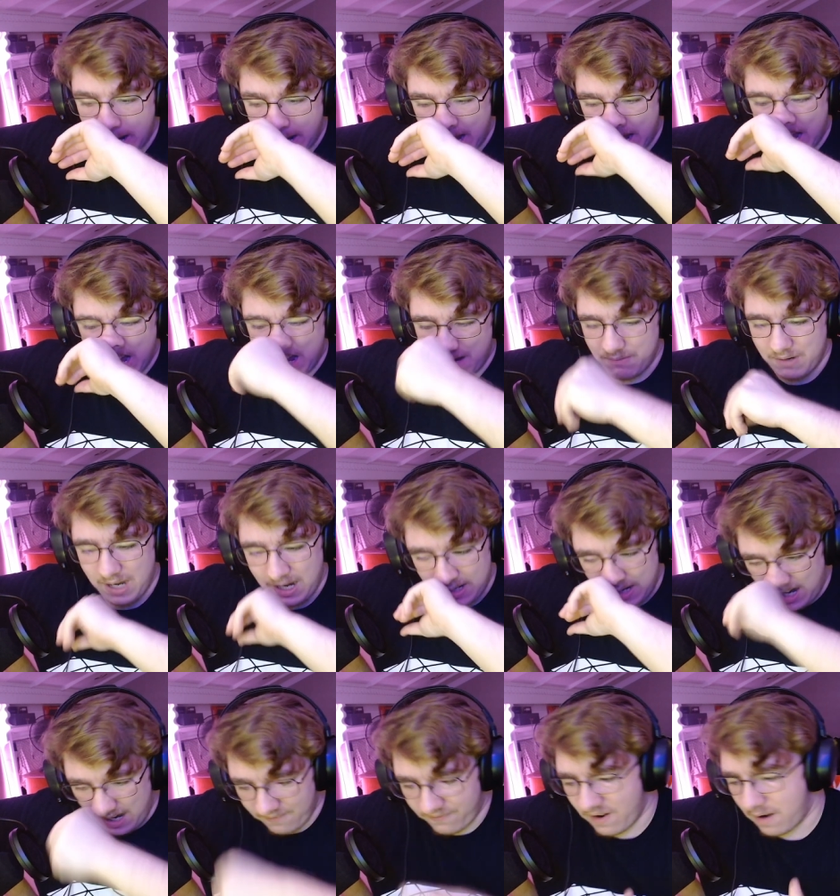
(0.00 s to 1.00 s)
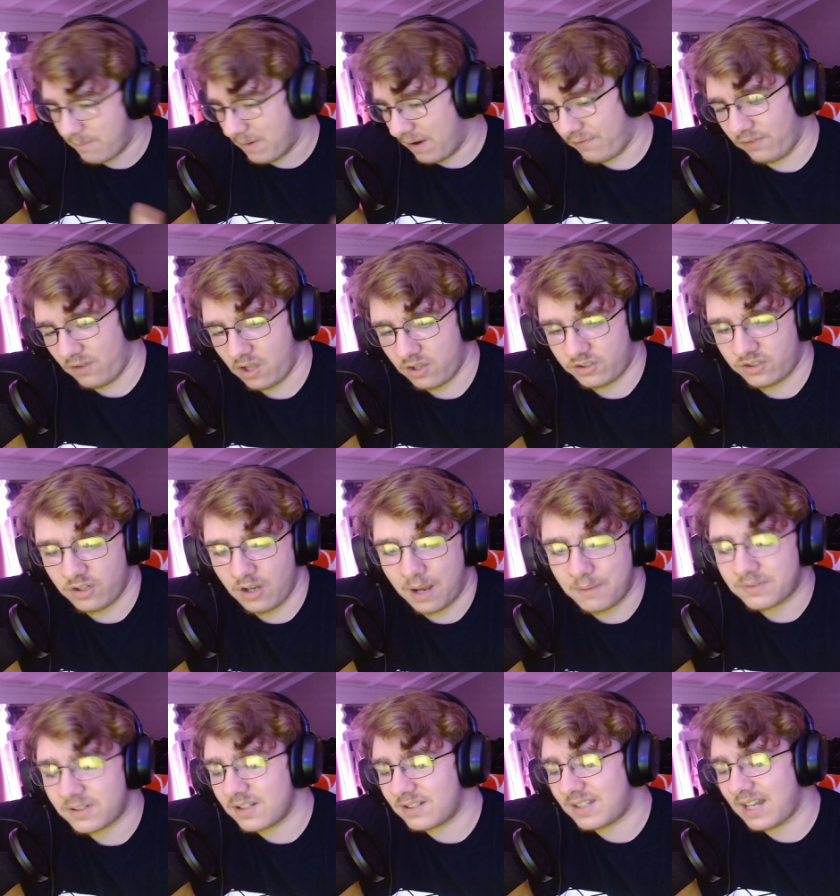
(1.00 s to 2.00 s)
Um, and I, have had my flaws too. I'm
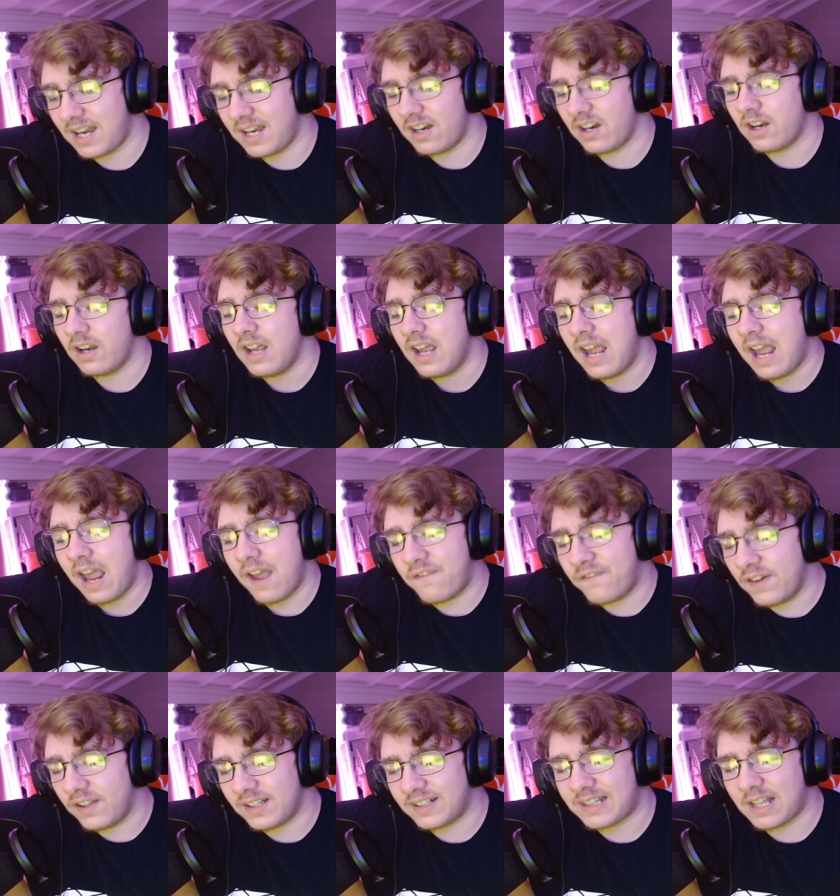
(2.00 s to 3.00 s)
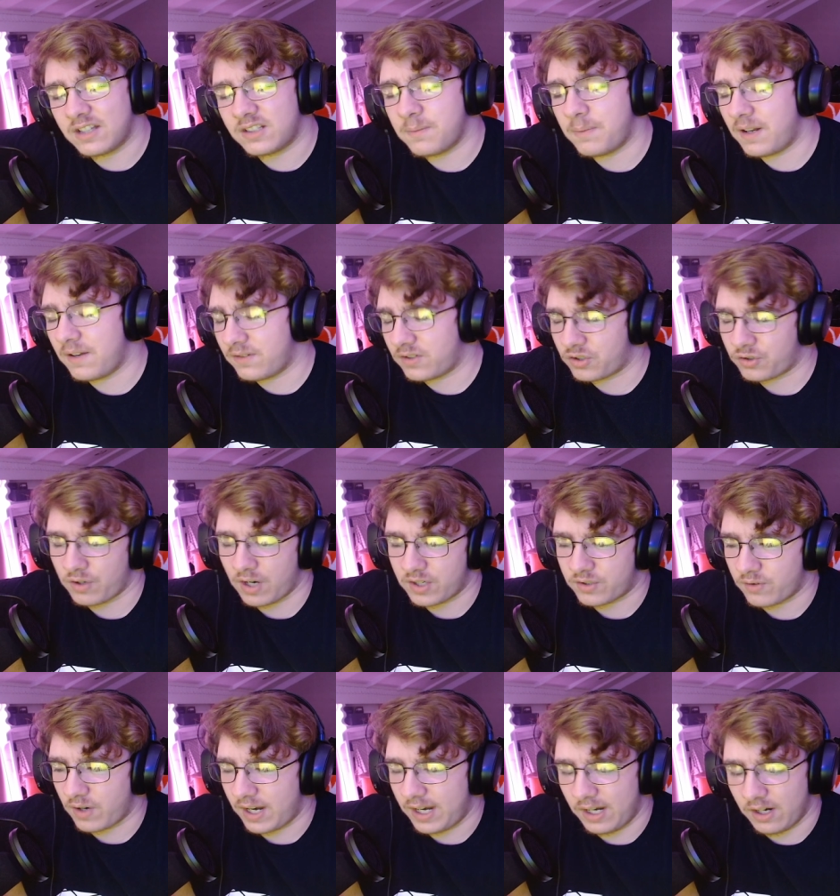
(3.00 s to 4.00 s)
just gonna say here, it felt like that was a bit of a stretch
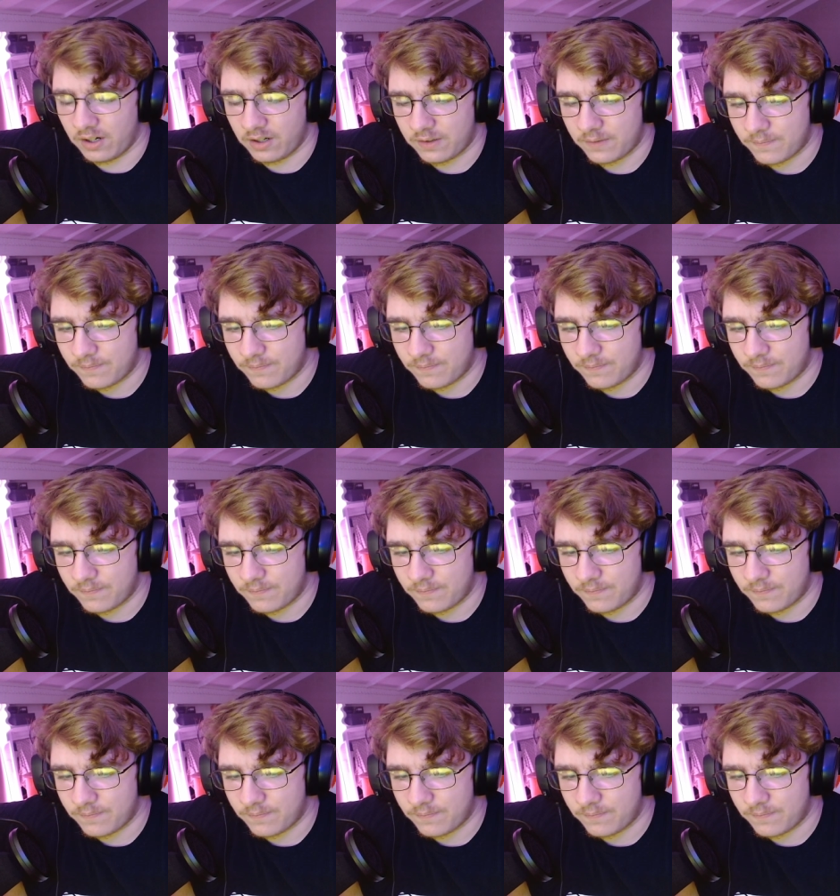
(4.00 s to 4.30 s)
right here.